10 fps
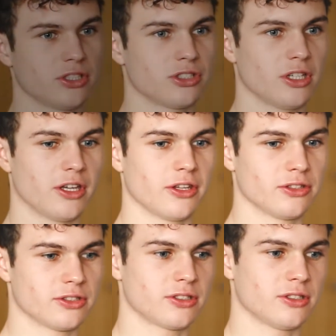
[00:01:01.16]
this year
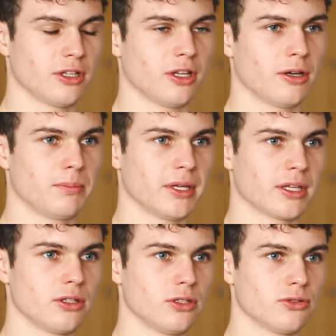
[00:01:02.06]
there's a lot of
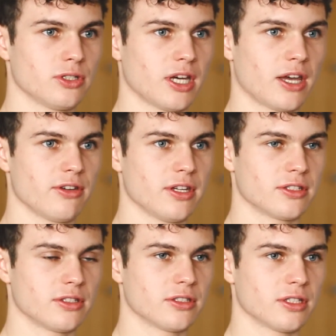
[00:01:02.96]
big UCI
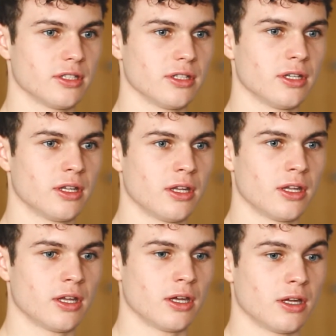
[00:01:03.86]
races and
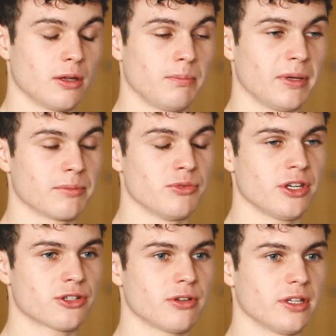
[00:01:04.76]
big
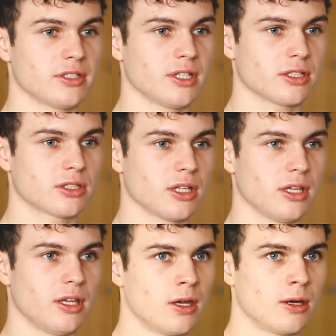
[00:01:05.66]
British races
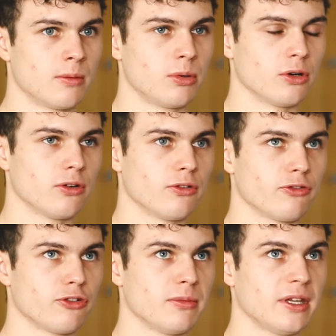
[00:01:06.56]
actually, but
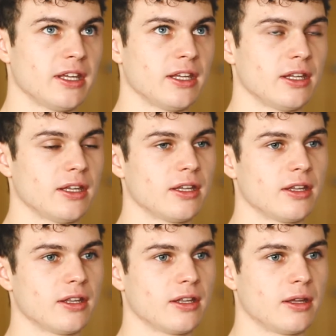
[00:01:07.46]
for me
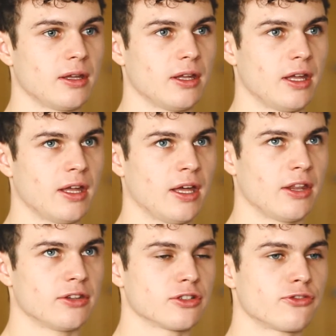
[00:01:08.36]

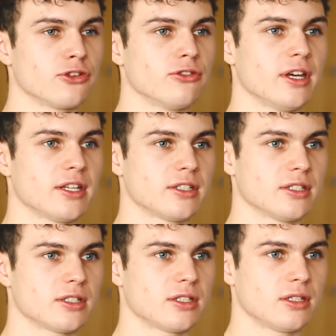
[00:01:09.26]
there's a few
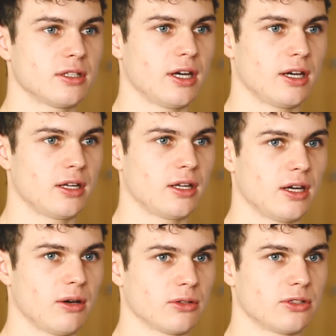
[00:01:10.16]
races that
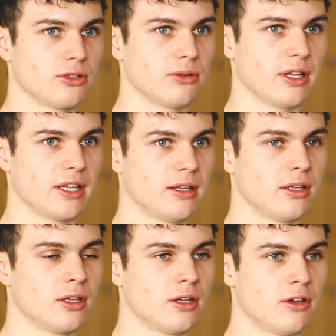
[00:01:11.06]
I want to do well in.
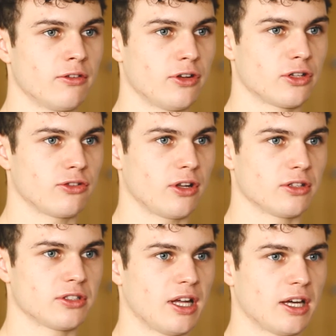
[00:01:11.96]
First of all,
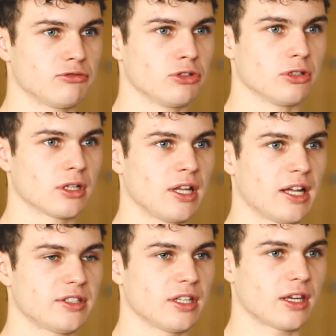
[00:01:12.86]
there's like Rutland
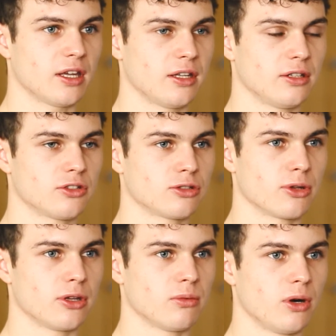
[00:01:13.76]
Classic and some
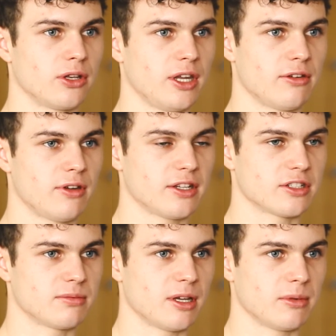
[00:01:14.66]
other one day
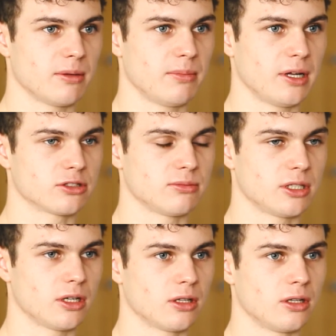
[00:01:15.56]
races maybe in Belgium
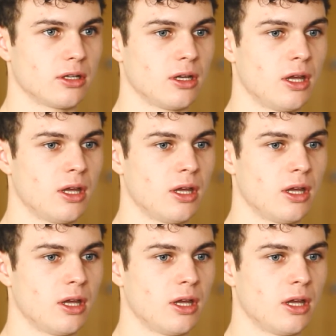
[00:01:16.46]
and Holland.